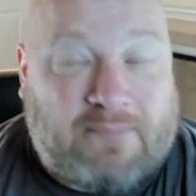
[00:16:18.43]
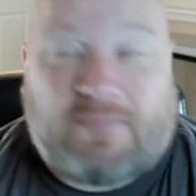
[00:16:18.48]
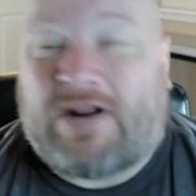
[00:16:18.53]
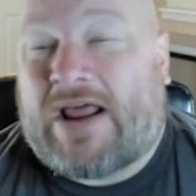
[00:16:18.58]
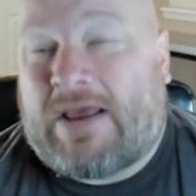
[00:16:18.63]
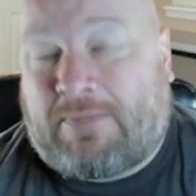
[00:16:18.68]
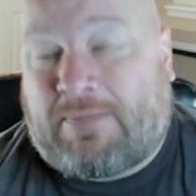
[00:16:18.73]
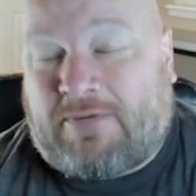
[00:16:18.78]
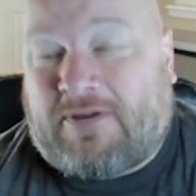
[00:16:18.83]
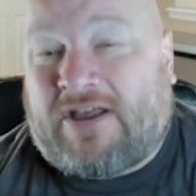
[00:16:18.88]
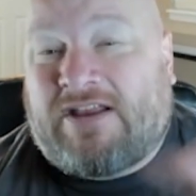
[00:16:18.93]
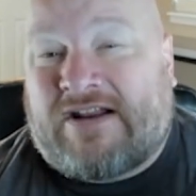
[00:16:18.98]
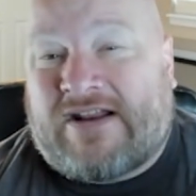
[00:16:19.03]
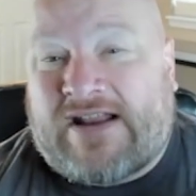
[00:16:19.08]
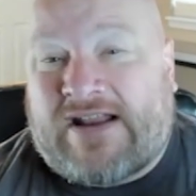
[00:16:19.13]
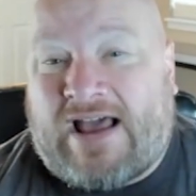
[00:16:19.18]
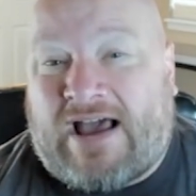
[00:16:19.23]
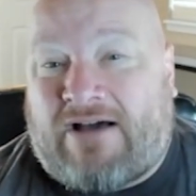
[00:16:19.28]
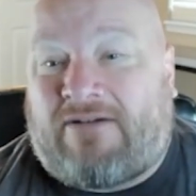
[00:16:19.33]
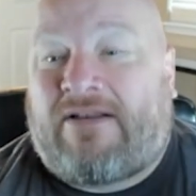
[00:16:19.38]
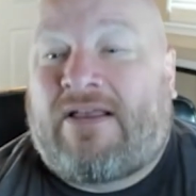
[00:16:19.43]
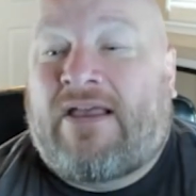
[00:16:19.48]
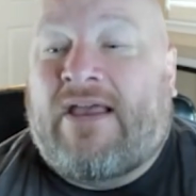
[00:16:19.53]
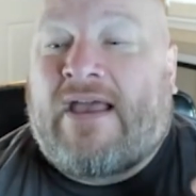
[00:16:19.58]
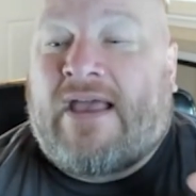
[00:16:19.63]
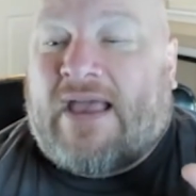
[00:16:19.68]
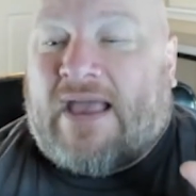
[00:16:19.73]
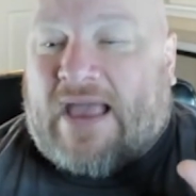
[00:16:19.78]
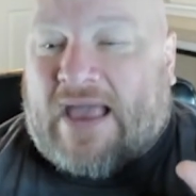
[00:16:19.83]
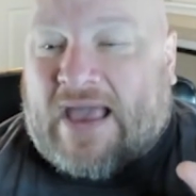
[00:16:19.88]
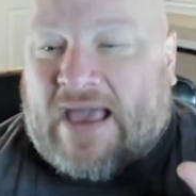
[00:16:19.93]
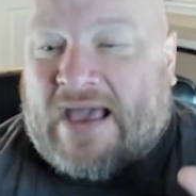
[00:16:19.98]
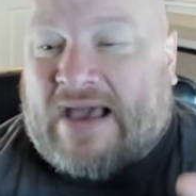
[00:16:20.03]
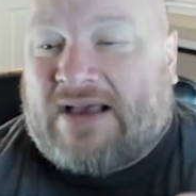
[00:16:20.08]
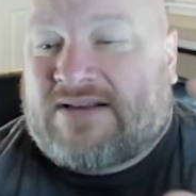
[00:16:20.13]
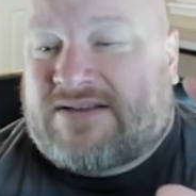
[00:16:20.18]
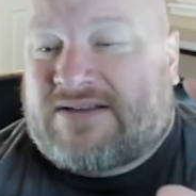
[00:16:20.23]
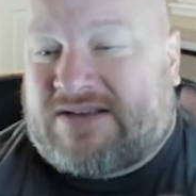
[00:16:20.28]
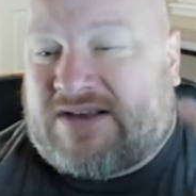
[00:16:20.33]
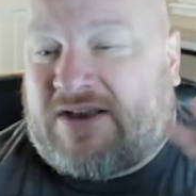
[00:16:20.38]
But I played it out
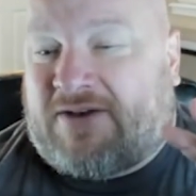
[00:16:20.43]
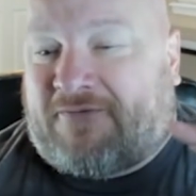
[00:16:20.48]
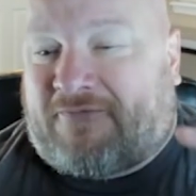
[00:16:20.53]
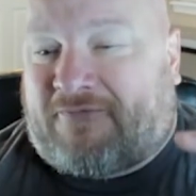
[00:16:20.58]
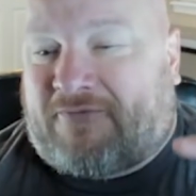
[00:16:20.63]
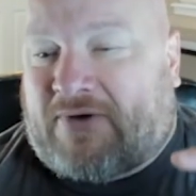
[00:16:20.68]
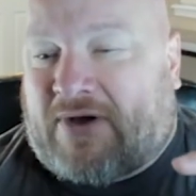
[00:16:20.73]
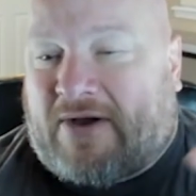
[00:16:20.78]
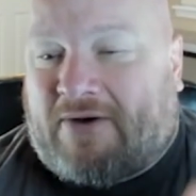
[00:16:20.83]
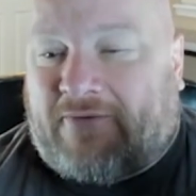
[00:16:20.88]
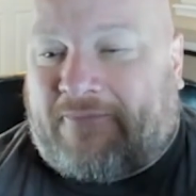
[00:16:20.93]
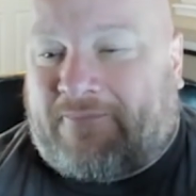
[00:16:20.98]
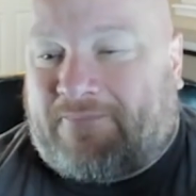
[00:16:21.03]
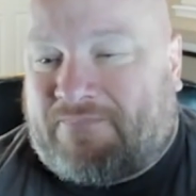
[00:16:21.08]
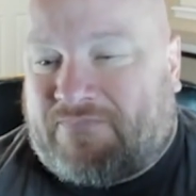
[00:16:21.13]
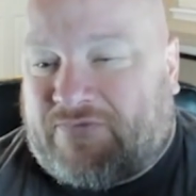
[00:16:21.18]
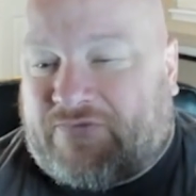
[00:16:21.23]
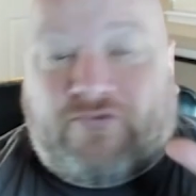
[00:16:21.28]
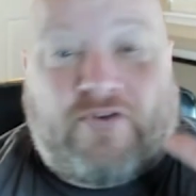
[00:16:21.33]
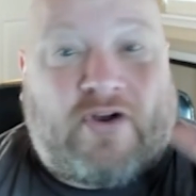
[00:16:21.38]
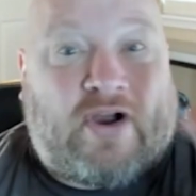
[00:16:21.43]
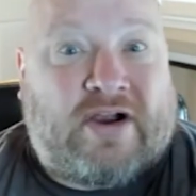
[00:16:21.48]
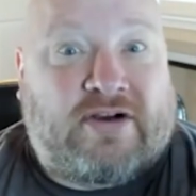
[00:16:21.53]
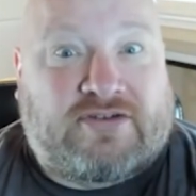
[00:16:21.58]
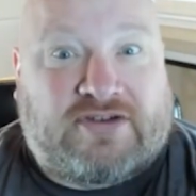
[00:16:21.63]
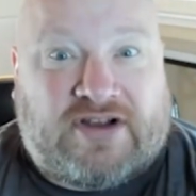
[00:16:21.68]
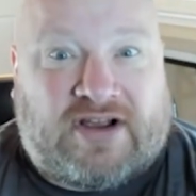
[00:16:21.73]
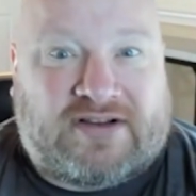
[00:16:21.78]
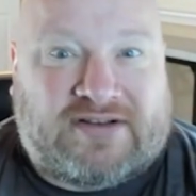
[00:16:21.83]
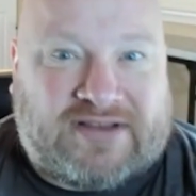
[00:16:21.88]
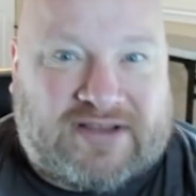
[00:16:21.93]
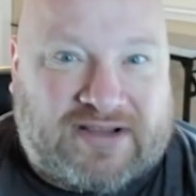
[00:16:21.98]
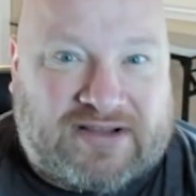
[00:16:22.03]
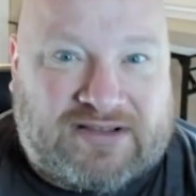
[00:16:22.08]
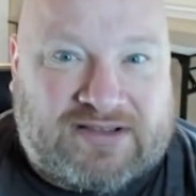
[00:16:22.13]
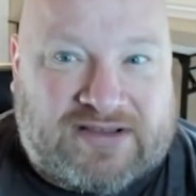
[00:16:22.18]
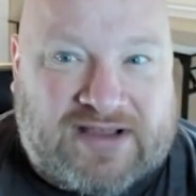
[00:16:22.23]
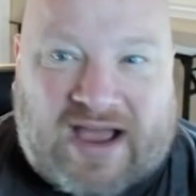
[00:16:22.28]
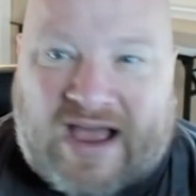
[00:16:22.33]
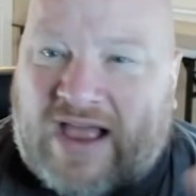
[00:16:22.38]
as if Friar Tuck
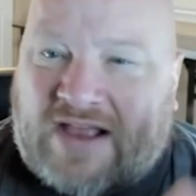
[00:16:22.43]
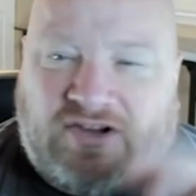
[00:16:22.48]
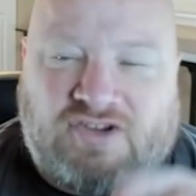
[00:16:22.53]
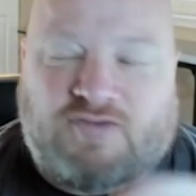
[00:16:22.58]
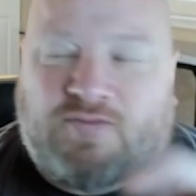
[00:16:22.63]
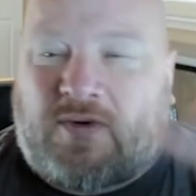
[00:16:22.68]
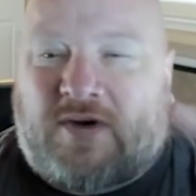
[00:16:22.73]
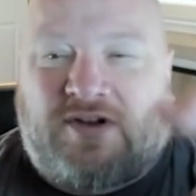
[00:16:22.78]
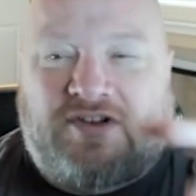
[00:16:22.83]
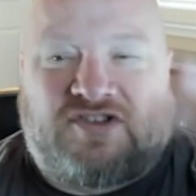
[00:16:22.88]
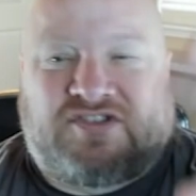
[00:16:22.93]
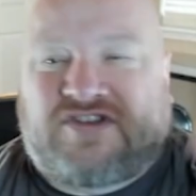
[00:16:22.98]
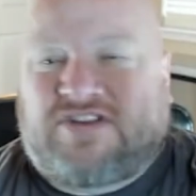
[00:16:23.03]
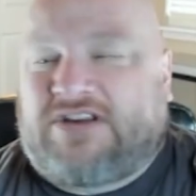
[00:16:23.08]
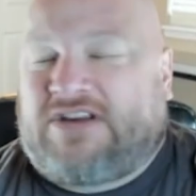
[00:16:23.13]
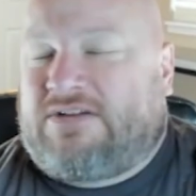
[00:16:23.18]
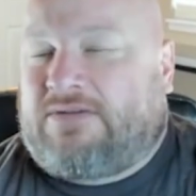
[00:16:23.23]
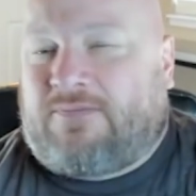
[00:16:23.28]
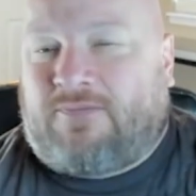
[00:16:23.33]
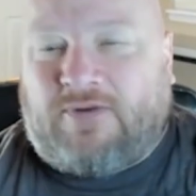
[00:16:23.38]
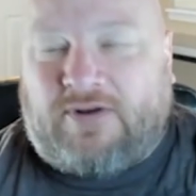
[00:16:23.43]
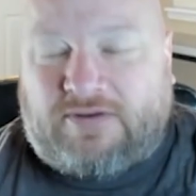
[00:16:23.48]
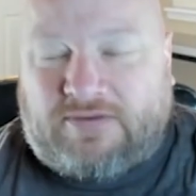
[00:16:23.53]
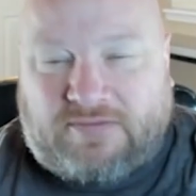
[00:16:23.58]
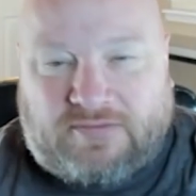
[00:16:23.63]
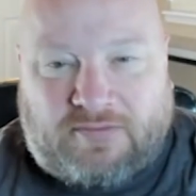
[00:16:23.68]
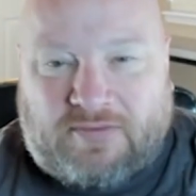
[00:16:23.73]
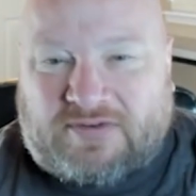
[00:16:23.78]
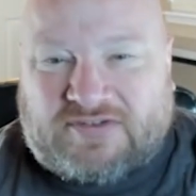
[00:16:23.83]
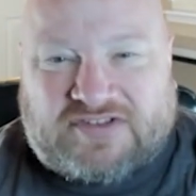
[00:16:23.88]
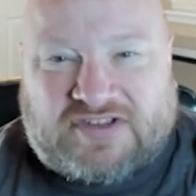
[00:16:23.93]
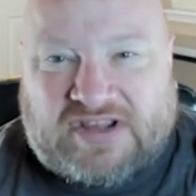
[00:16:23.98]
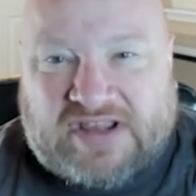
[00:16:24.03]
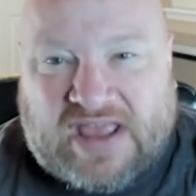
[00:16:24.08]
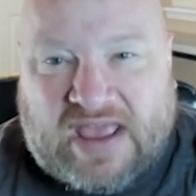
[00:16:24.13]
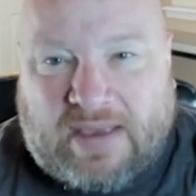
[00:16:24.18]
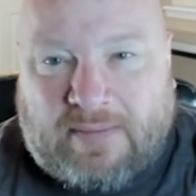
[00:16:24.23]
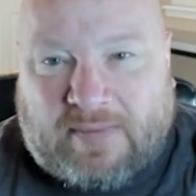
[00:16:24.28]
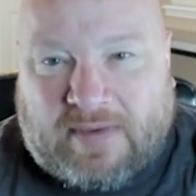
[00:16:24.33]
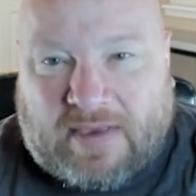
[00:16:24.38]
didn't die. I just wanted to see what the rest of the
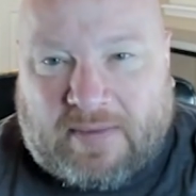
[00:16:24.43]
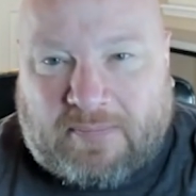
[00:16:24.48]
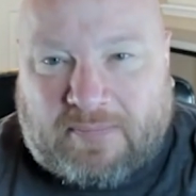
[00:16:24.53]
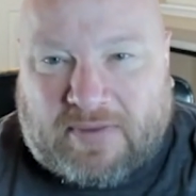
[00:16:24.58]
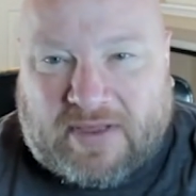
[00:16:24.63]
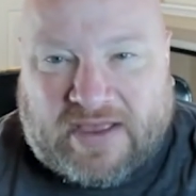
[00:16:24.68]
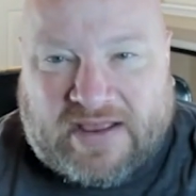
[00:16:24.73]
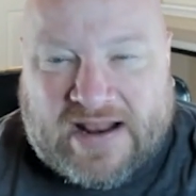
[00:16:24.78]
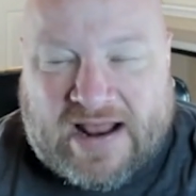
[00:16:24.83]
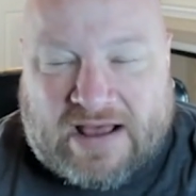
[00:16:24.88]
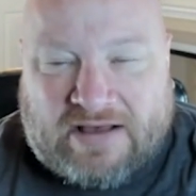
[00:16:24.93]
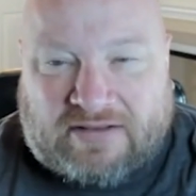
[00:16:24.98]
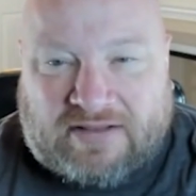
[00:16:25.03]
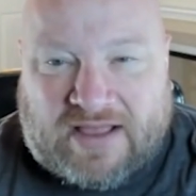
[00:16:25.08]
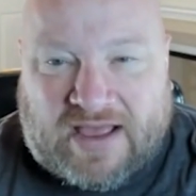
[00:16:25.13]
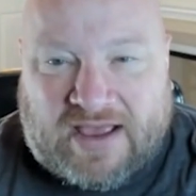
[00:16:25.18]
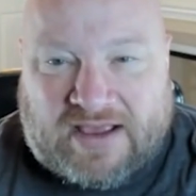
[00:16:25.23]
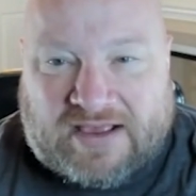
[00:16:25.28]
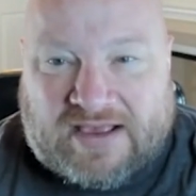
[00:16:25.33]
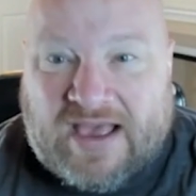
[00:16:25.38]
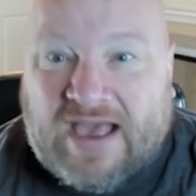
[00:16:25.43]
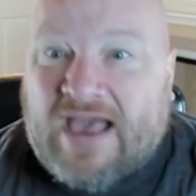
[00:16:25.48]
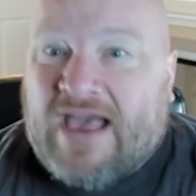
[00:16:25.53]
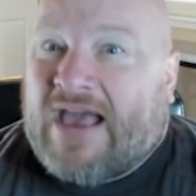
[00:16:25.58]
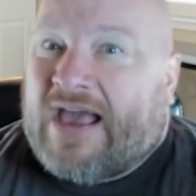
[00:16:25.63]
game played out like.